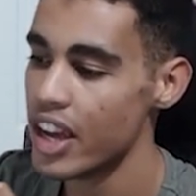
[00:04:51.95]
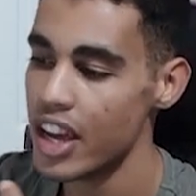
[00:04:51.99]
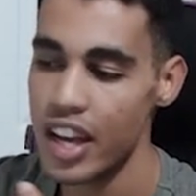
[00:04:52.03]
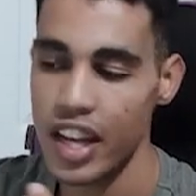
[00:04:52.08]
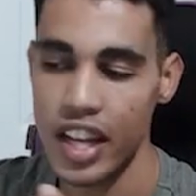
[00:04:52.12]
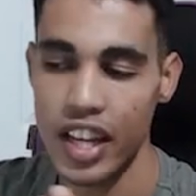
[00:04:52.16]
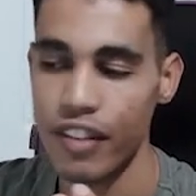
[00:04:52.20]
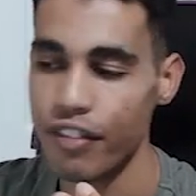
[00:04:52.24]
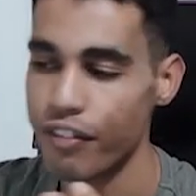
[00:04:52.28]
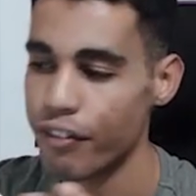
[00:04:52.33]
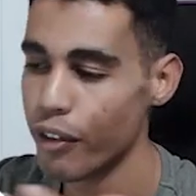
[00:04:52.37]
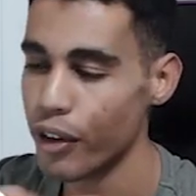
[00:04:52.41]

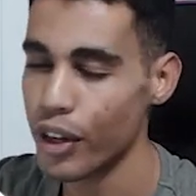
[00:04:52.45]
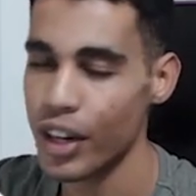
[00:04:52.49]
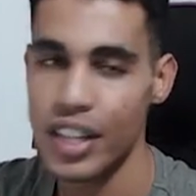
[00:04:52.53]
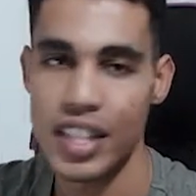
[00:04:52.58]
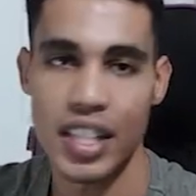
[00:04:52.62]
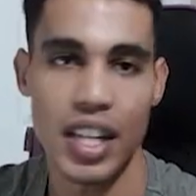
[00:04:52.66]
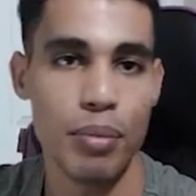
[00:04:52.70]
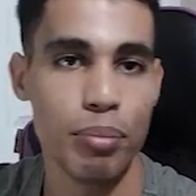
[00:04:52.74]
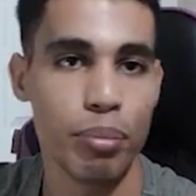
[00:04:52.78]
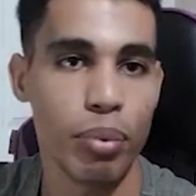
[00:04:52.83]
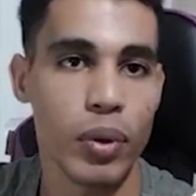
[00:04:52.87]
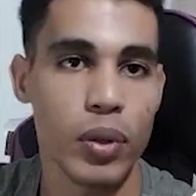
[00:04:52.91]
If, for
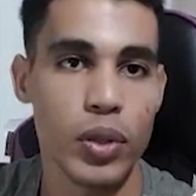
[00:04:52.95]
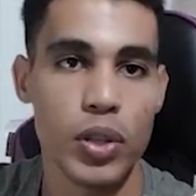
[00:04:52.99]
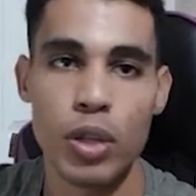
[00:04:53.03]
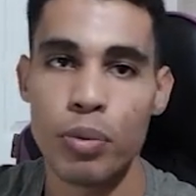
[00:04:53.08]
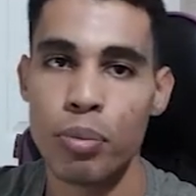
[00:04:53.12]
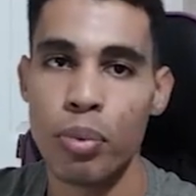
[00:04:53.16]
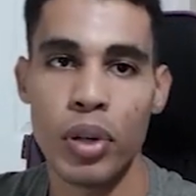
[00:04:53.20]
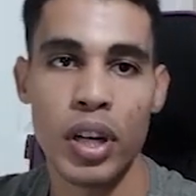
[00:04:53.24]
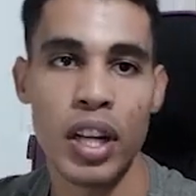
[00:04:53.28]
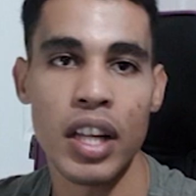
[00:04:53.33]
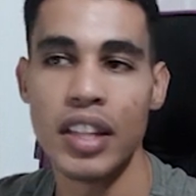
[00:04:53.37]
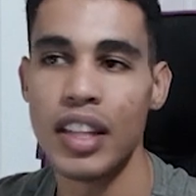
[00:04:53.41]
example, you
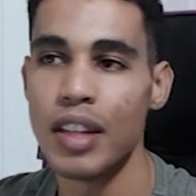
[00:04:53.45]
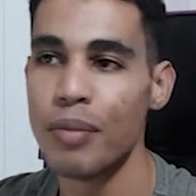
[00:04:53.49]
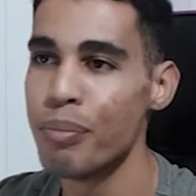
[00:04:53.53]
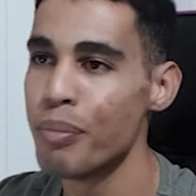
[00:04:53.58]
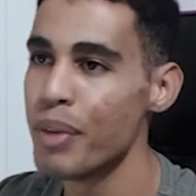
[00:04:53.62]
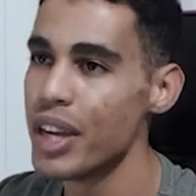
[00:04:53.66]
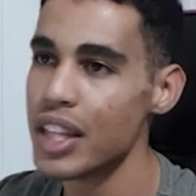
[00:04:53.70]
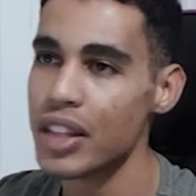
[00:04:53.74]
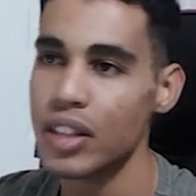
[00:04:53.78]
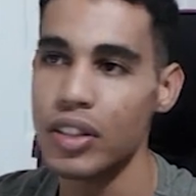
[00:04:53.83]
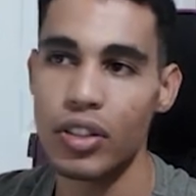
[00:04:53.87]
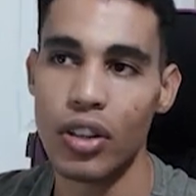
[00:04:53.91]
put it in
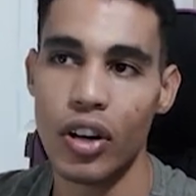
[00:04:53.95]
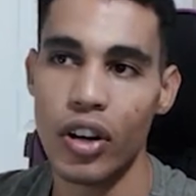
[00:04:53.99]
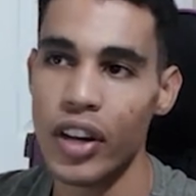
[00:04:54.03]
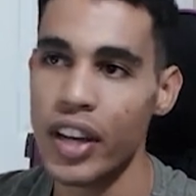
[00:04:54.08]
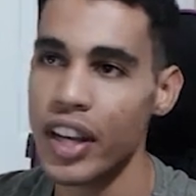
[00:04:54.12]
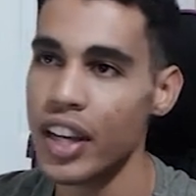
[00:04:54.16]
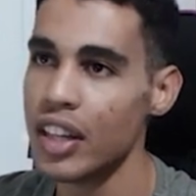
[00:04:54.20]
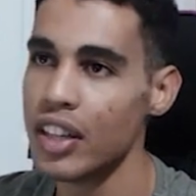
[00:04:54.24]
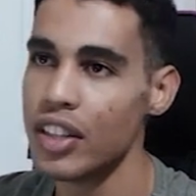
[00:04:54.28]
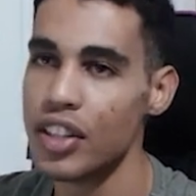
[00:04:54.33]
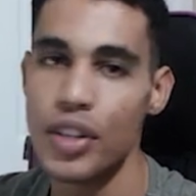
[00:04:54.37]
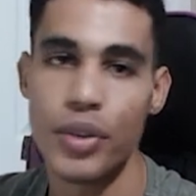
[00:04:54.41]

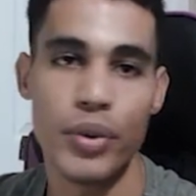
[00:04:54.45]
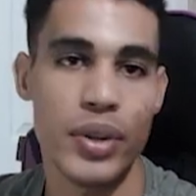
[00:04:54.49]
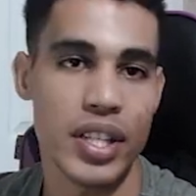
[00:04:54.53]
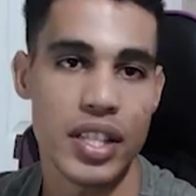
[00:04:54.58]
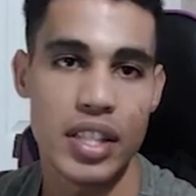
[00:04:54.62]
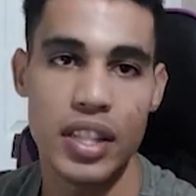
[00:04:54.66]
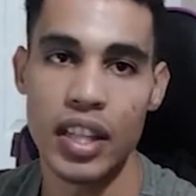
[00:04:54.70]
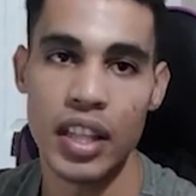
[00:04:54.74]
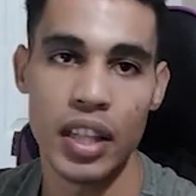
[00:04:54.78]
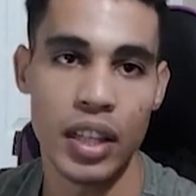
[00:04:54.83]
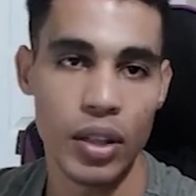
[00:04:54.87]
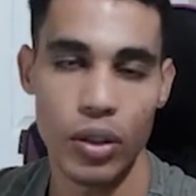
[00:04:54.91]
Bitcoin,
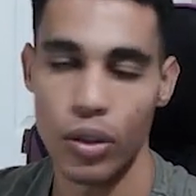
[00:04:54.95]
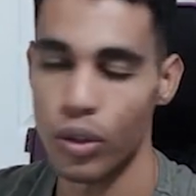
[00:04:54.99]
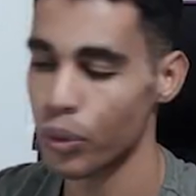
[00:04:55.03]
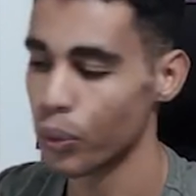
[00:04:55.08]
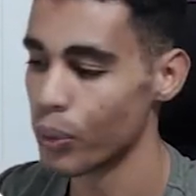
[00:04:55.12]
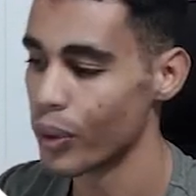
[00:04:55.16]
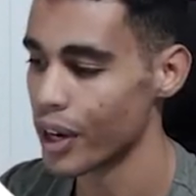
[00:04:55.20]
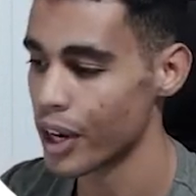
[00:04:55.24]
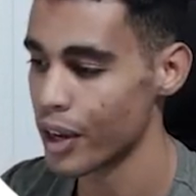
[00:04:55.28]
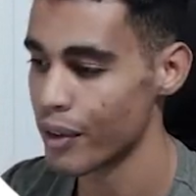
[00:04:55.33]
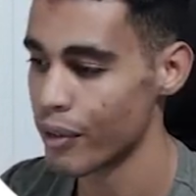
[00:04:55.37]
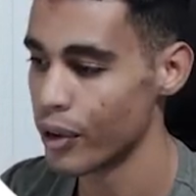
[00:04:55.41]
USD, or
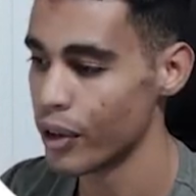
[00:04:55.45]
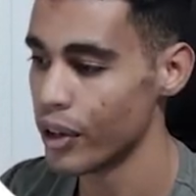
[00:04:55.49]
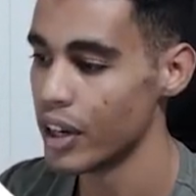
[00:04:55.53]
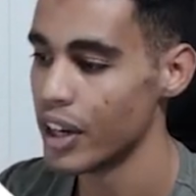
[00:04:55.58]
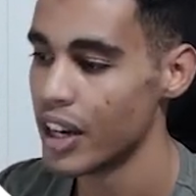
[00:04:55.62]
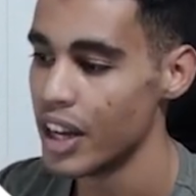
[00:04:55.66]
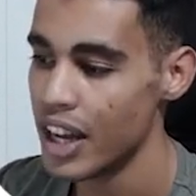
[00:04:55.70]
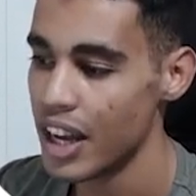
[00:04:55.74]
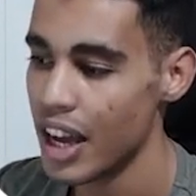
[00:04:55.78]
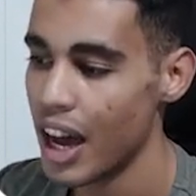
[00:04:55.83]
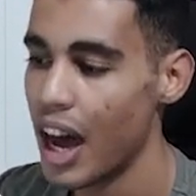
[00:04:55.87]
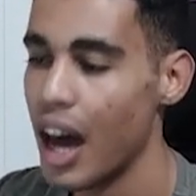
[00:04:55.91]
whatever,
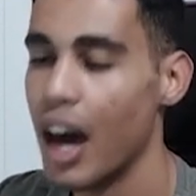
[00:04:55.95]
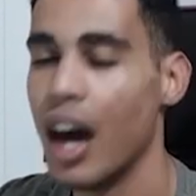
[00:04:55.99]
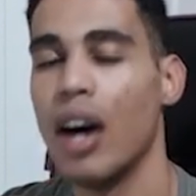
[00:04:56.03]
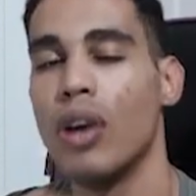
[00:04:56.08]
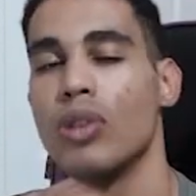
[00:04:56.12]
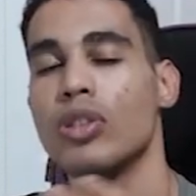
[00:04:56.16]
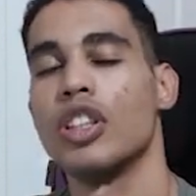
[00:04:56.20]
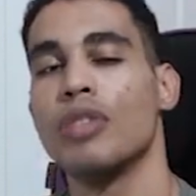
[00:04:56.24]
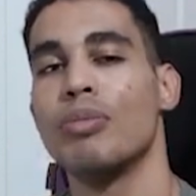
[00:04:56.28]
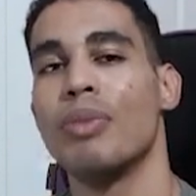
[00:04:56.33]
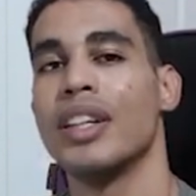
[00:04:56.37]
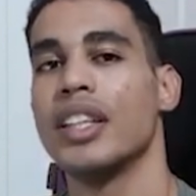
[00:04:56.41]

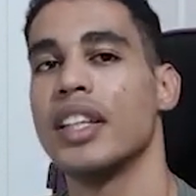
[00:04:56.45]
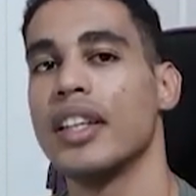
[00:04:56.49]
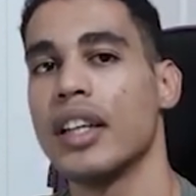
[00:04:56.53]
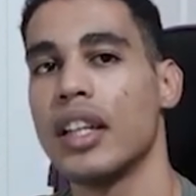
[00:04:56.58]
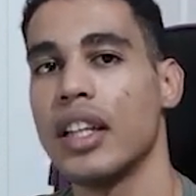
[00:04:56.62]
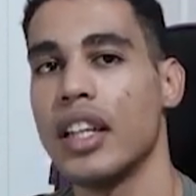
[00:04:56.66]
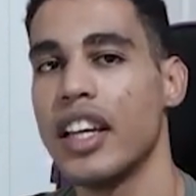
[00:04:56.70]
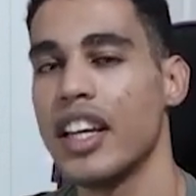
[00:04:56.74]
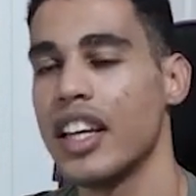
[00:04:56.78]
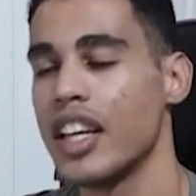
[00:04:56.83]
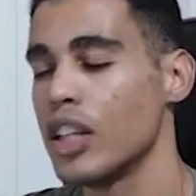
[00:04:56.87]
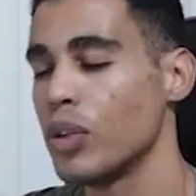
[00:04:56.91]

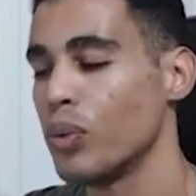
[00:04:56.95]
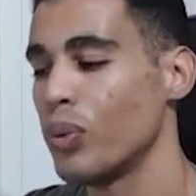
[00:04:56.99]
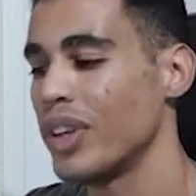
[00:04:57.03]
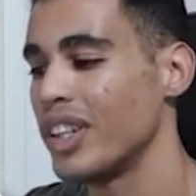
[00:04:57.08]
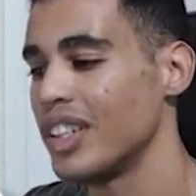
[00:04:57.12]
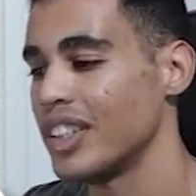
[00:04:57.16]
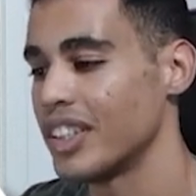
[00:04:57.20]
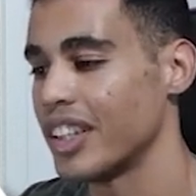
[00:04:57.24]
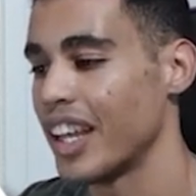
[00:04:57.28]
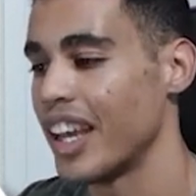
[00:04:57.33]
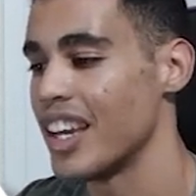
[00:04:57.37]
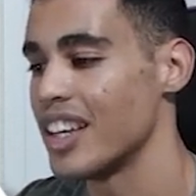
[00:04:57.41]
automatically it
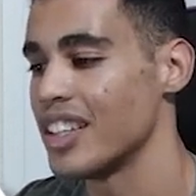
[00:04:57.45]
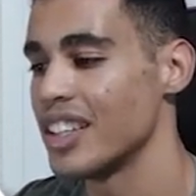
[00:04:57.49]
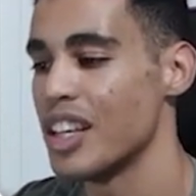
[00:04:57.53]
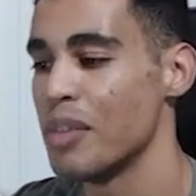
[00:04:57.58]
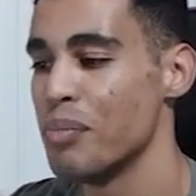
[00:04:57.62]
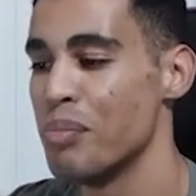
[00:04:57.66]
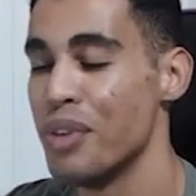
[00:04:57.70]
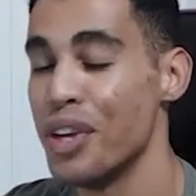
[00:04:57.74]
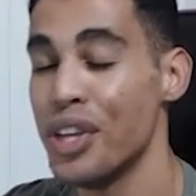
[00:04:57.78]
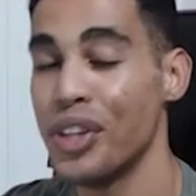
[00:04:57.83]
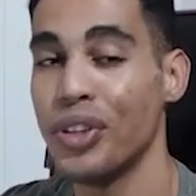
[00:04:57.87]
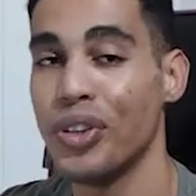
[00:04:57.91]
will take the
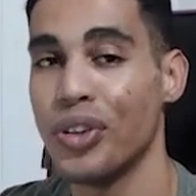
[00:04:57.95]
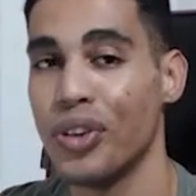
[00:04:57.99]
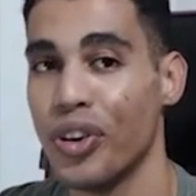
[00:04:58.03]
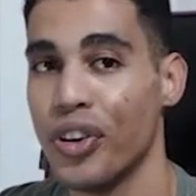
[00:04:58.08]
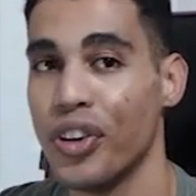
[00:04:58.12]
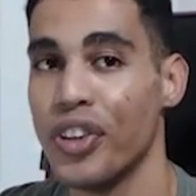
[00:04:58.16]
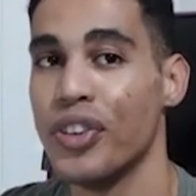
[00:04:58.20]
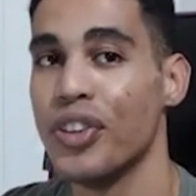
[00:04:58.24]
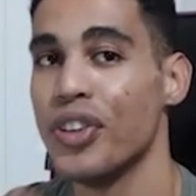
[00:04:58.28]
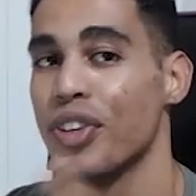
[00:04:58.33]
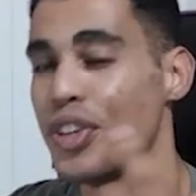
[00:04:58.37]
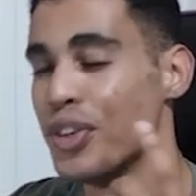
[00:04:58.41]

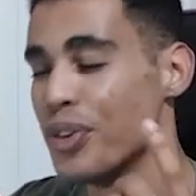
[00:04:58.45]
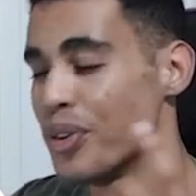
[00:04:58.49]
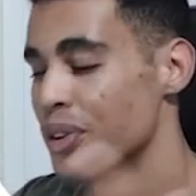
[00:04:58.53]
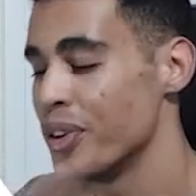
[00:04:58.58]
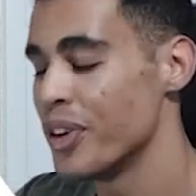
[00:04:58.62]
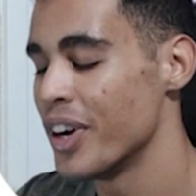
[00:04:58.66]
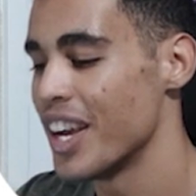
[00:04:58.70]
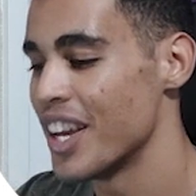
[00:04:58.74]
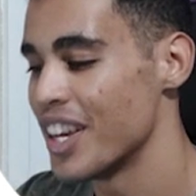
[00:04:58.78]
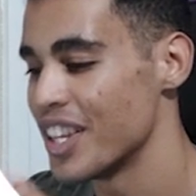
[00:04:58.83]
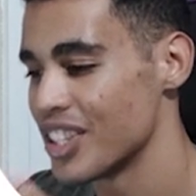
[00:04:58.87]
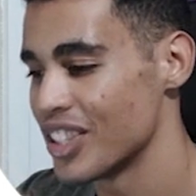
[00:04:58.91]
Bitcoin
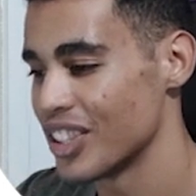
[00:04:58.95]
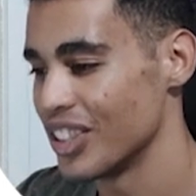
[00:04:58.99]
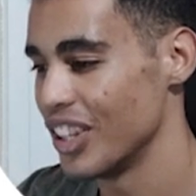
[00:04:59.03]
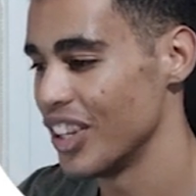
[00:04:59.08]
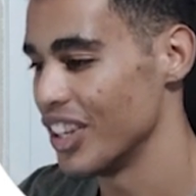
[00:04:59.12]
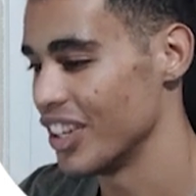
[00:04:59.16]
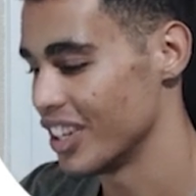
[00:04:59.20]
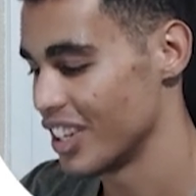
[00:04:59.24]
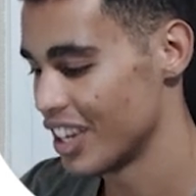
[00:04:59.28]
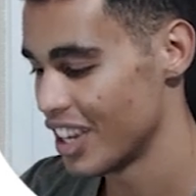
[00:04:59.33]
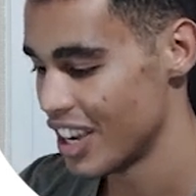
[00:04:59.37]
USD.